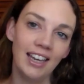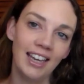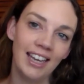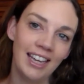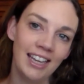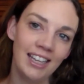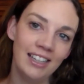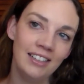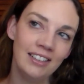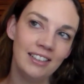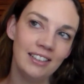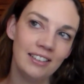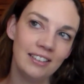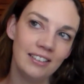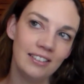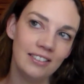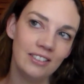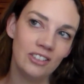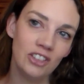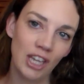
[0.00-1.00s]
and
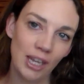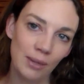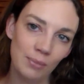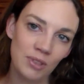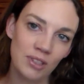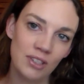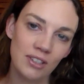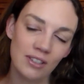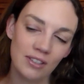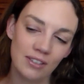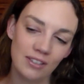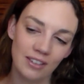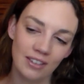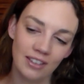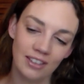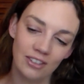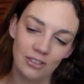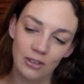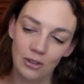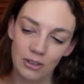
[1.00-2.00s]
James
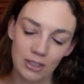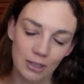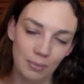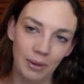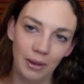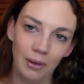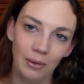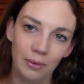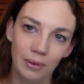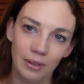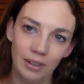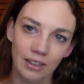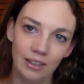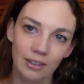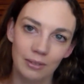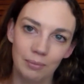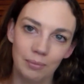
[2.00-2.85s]
talks about